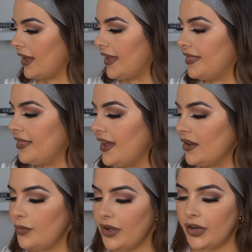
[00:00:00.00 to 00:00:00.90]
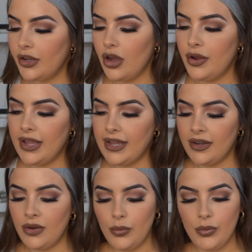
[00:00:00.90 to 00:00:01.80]
And then we're going to go
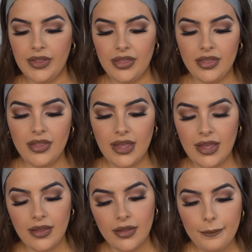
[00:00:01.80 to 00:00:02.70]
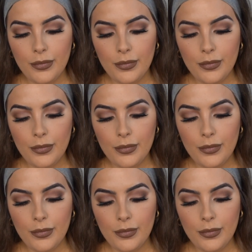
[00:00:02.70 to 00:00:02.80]
in with the